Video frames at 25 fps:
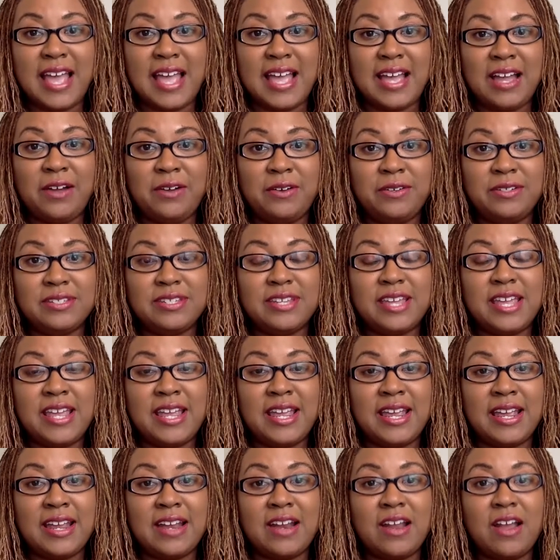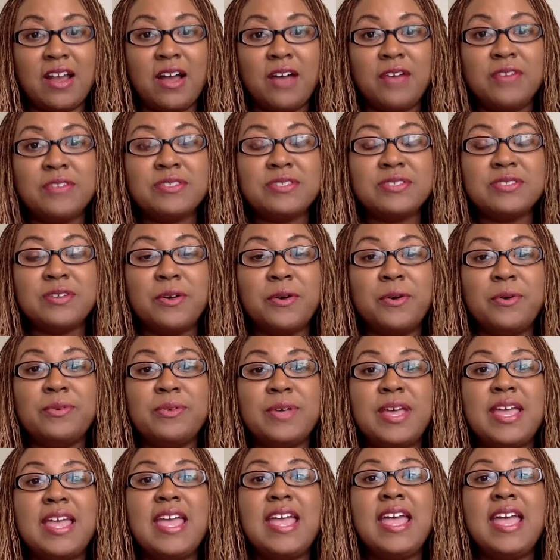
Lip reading: out and also